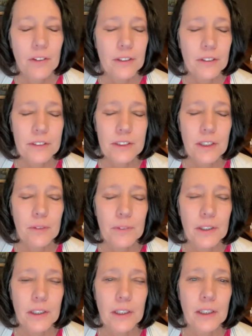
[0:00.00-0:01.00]
here's
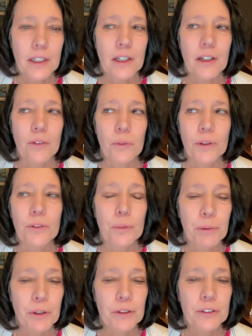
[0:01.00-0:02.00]
something. When you
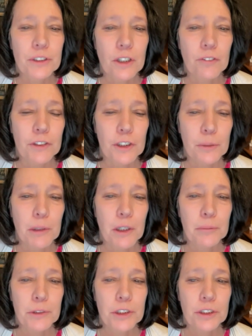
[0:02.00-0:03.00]
put yourself in your
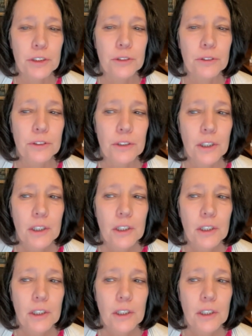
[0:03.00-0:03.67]
mom's shoes,